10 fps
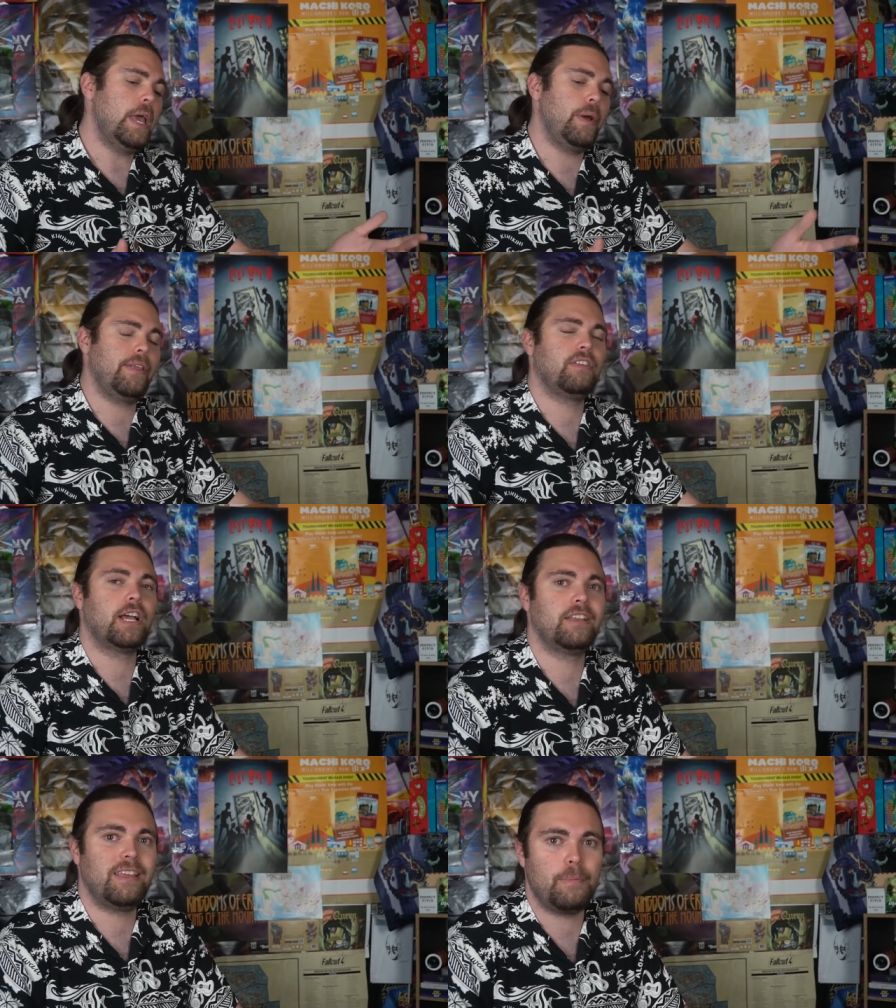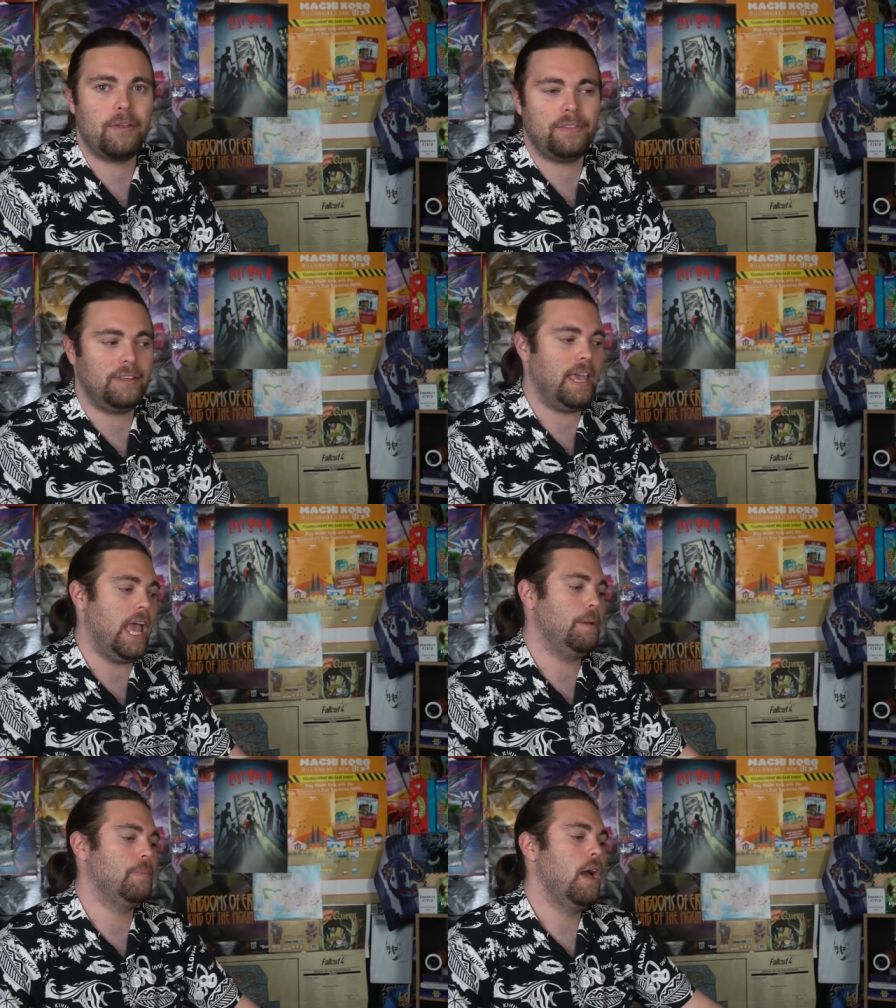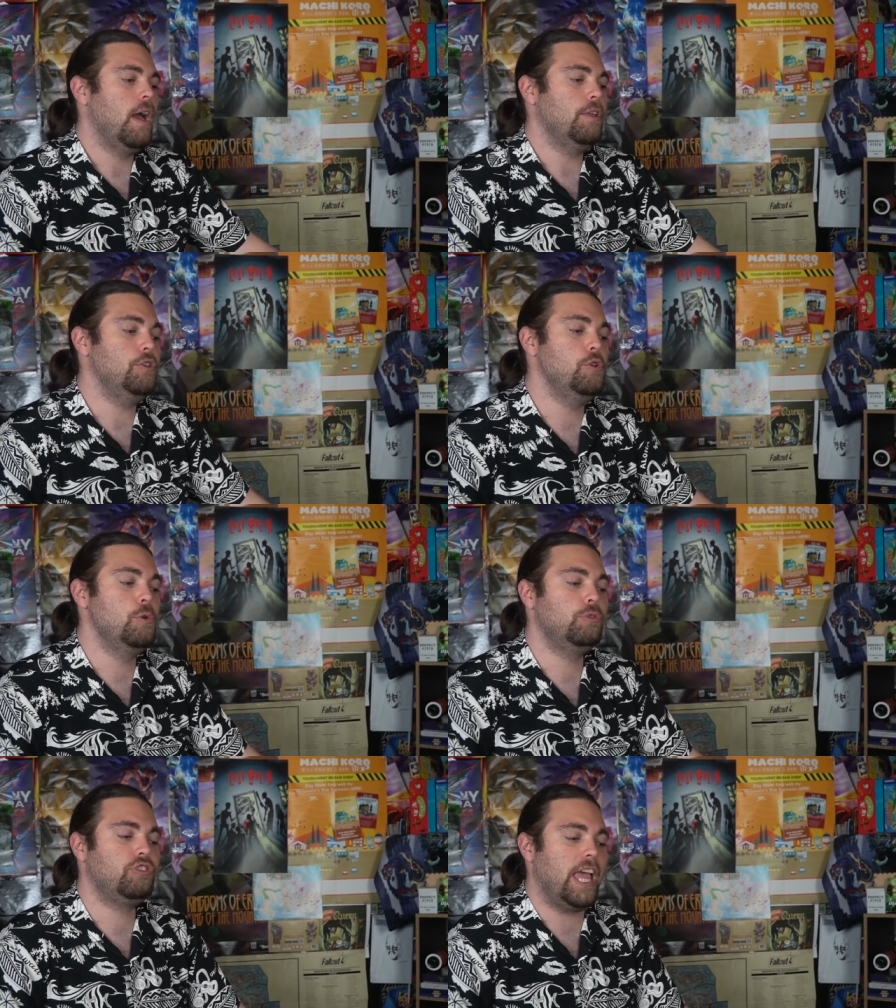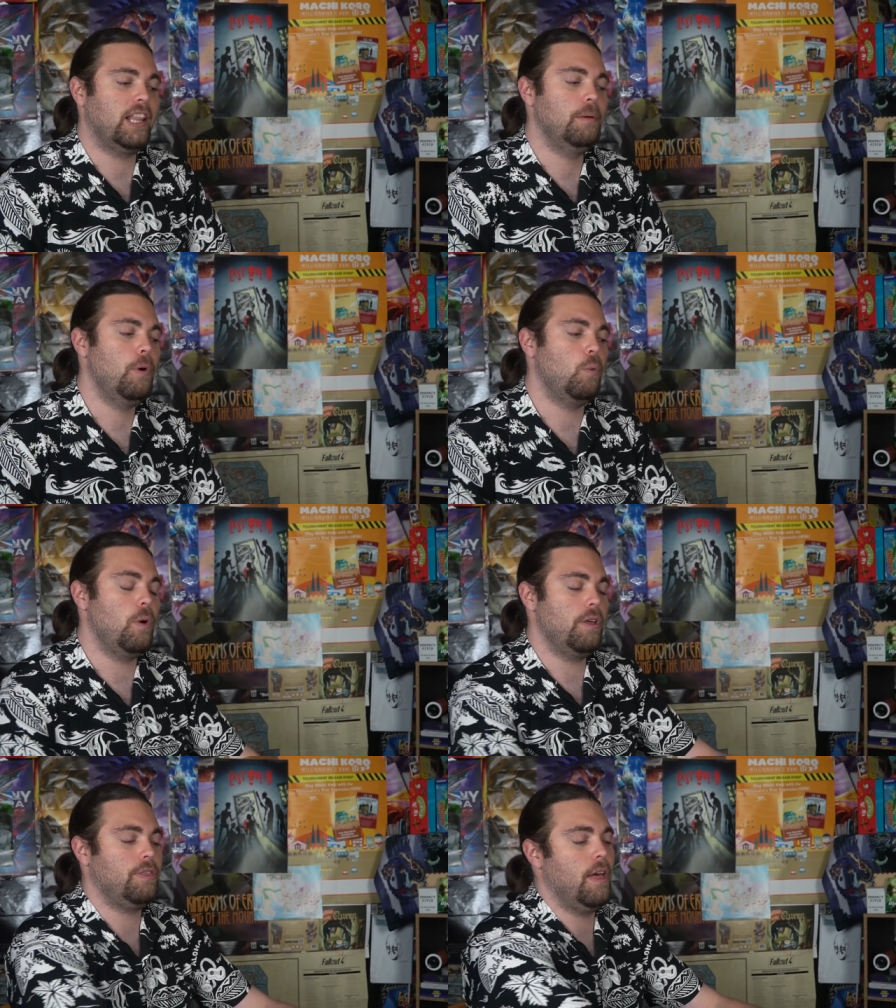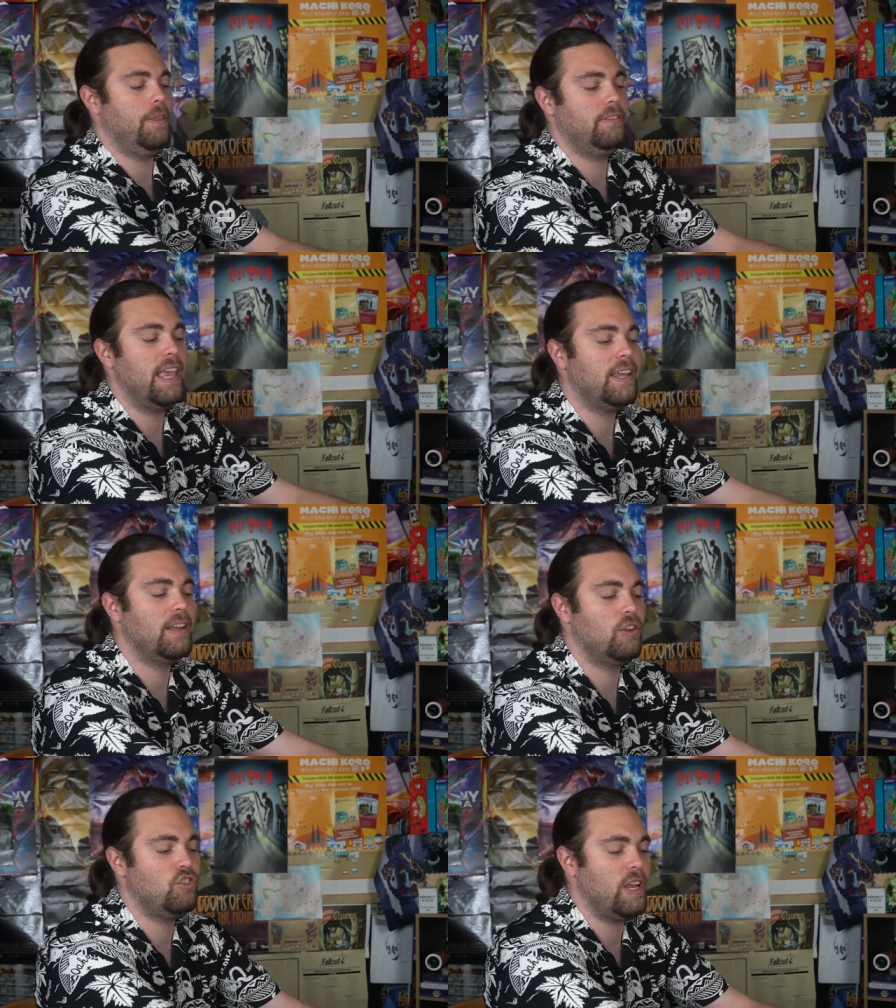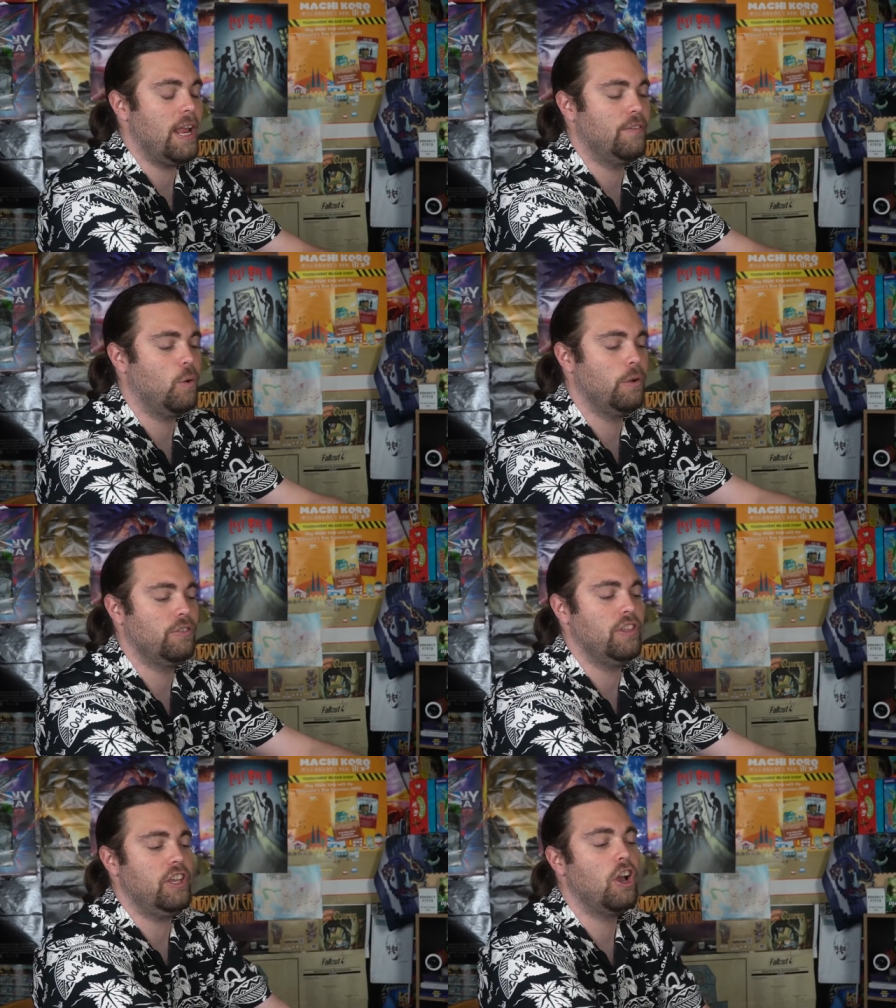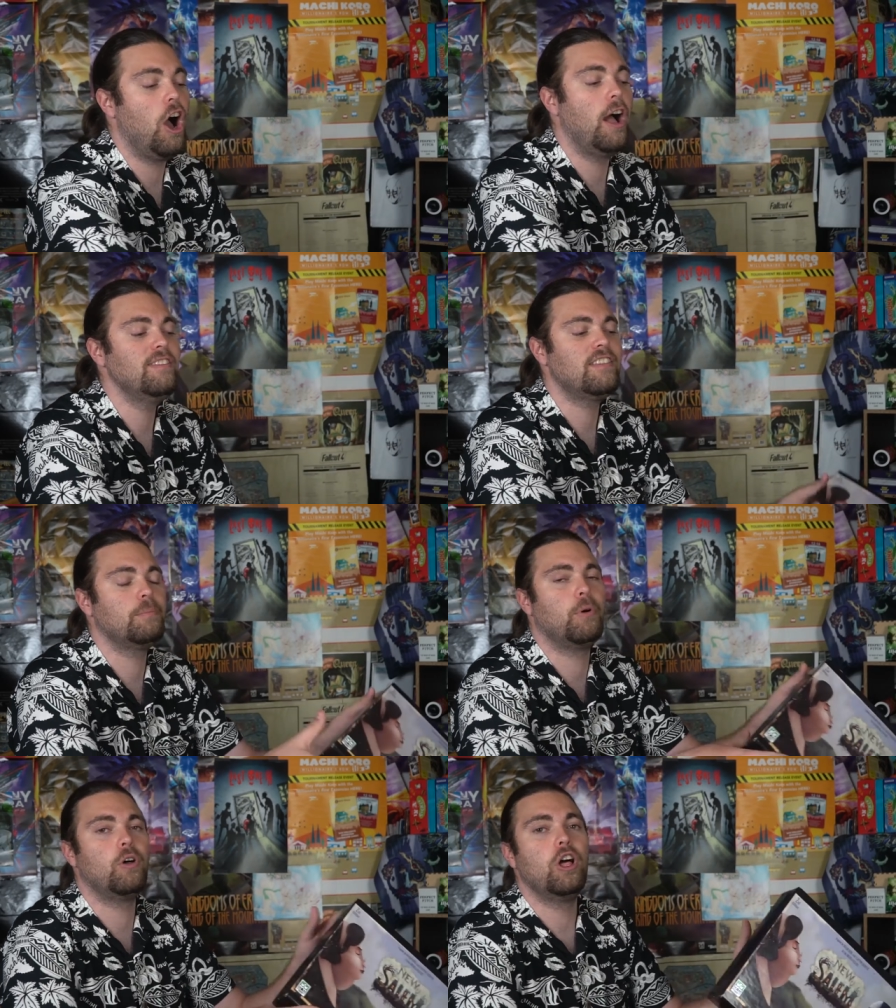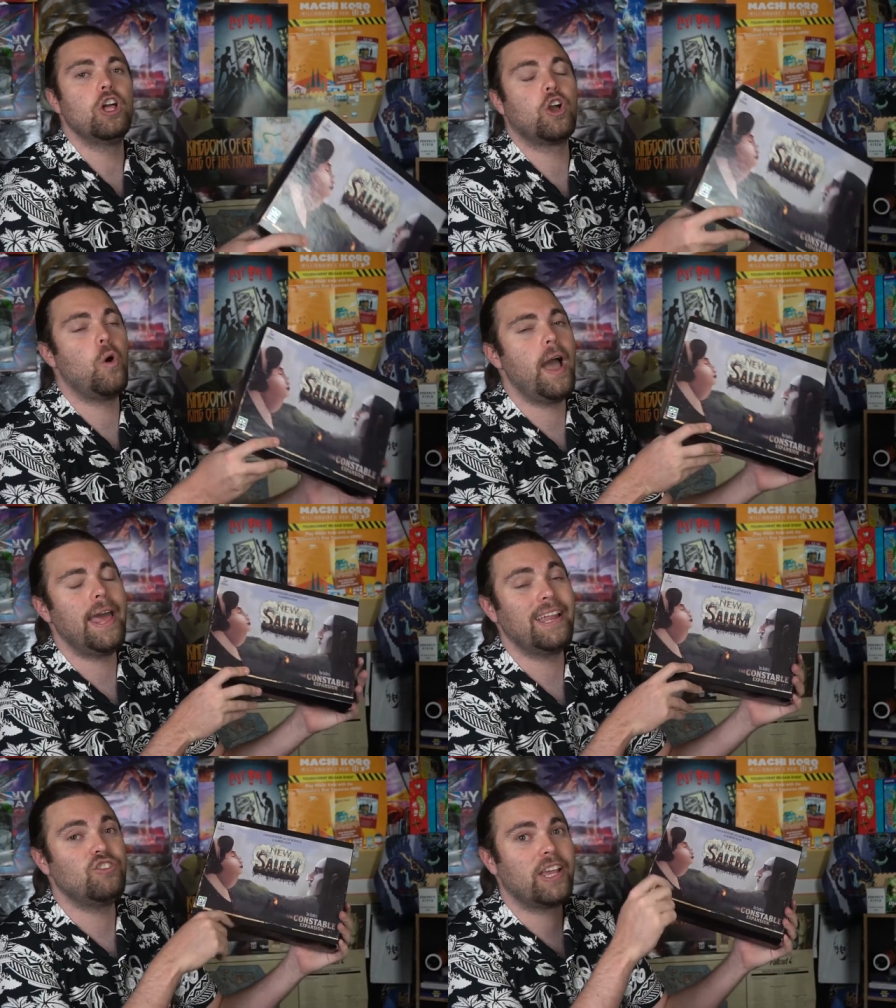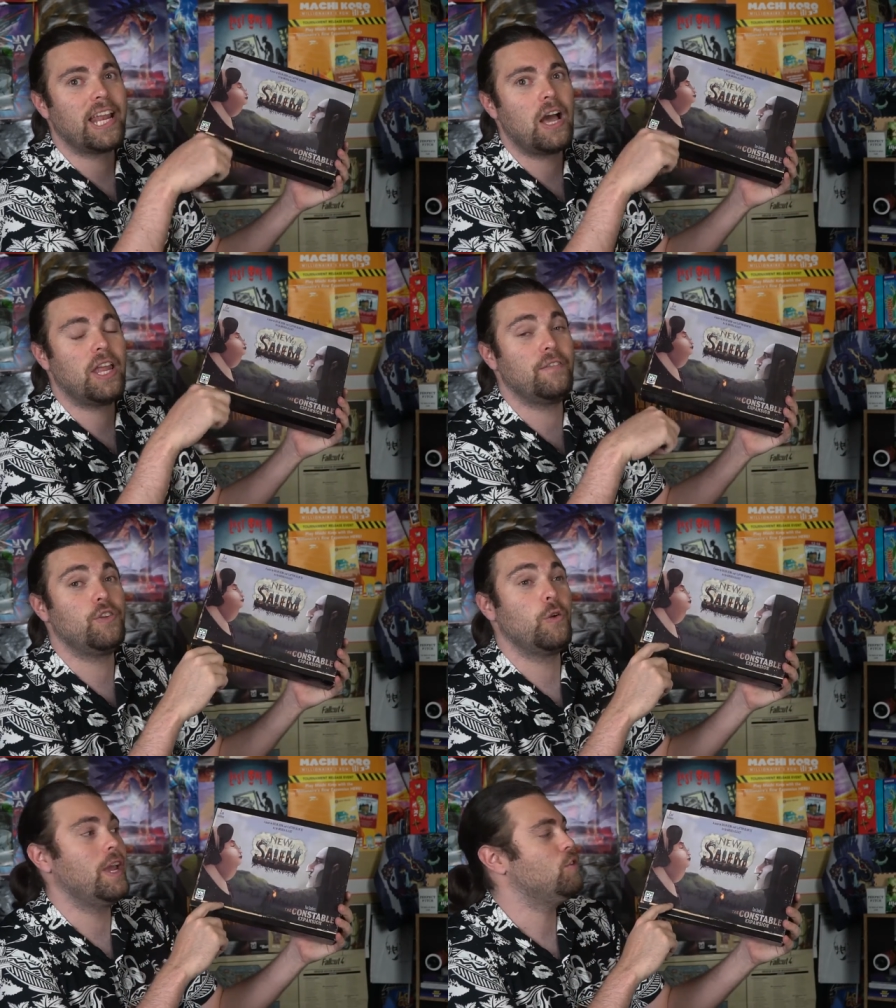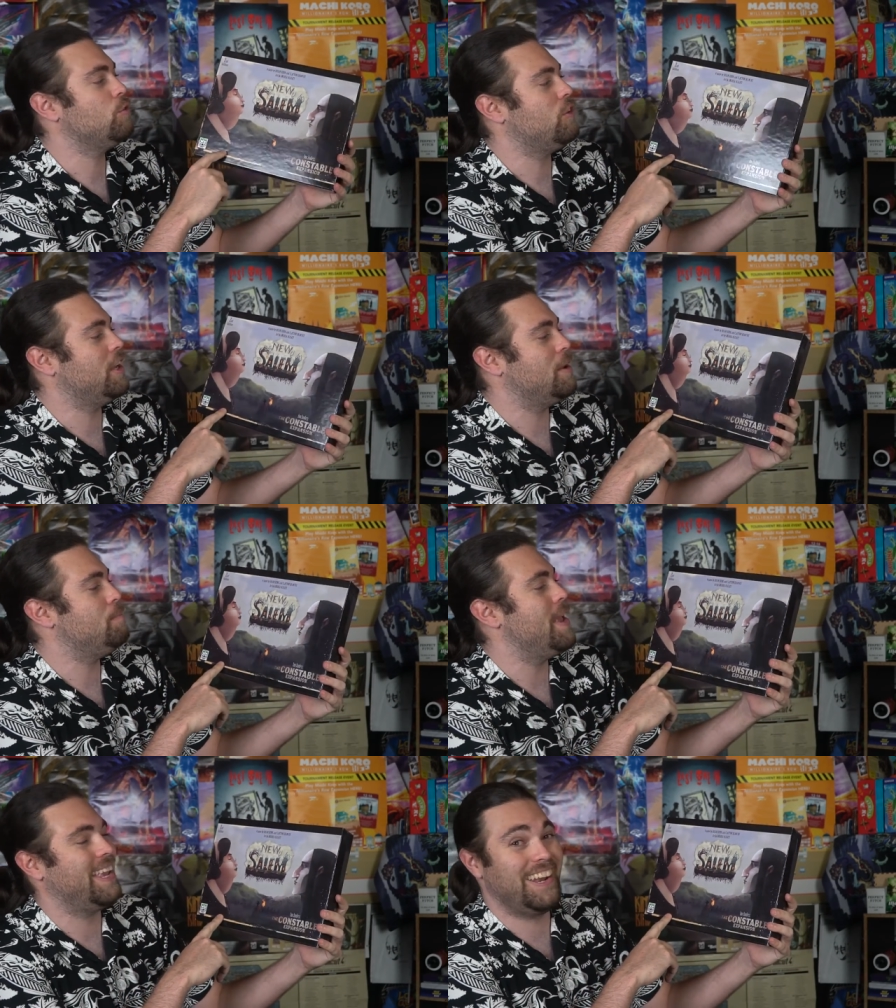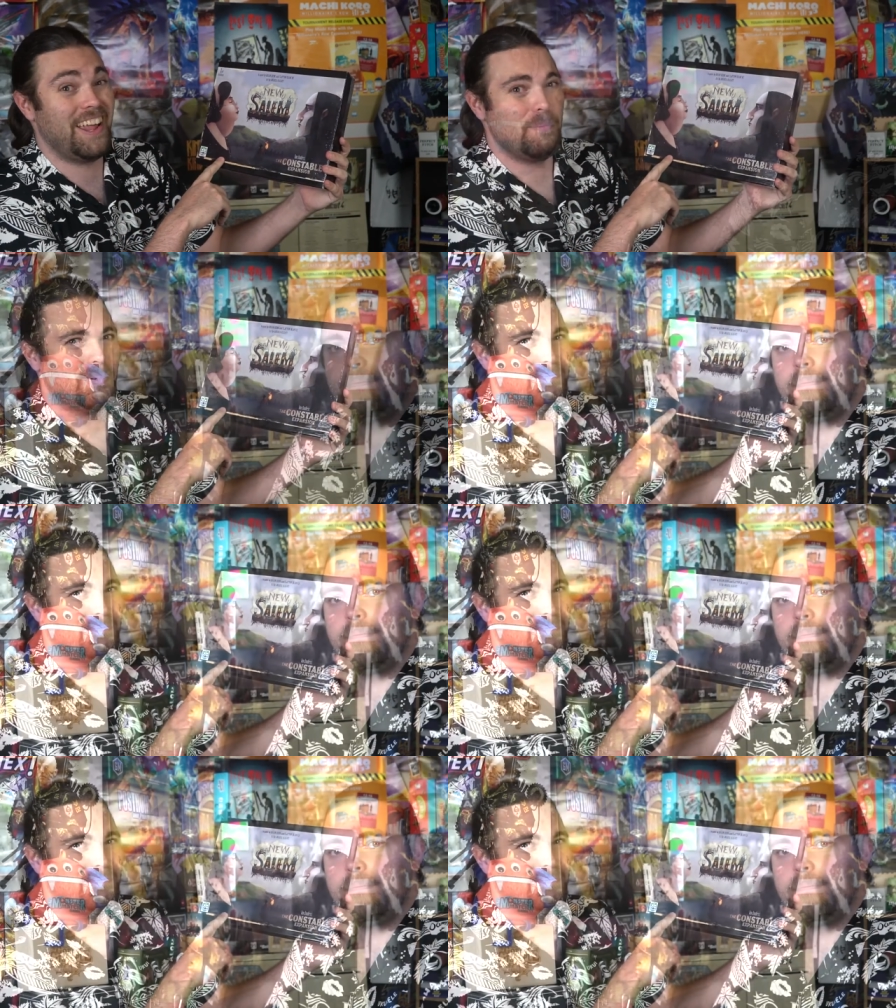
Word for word: Anyway, that's all I got to say about the game New Salem with uh, the second edition and, of course, the constable. Go ahead and check it out if you're interested in picking it up.